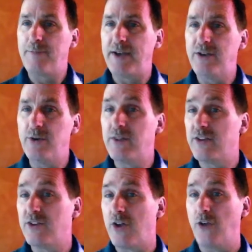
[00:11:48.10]
And by doing
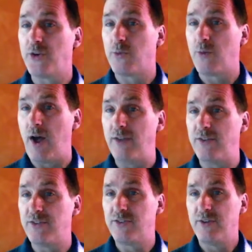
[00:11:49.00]
this, it also
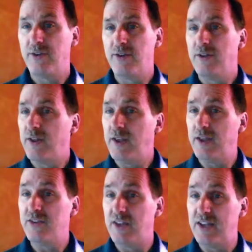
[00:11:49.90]
runs
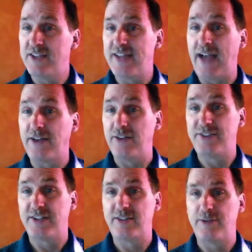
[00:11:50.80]
in exactly
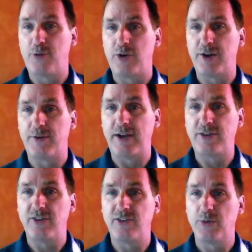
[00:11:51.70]
64
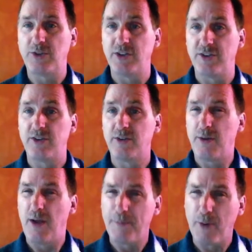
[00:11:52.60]
iterations, which is
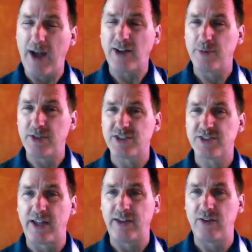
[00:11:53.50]
approximately
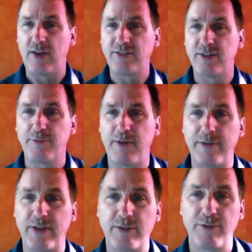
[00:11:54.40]
just slightly less than
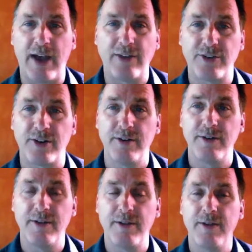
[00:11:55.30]
5x faster
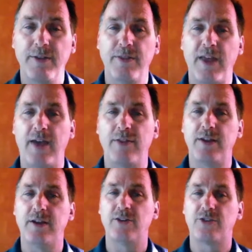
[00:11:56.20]
than
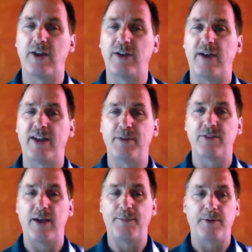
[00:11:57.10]
the constrained random
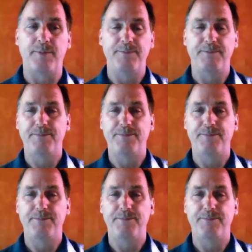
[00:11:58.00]
example.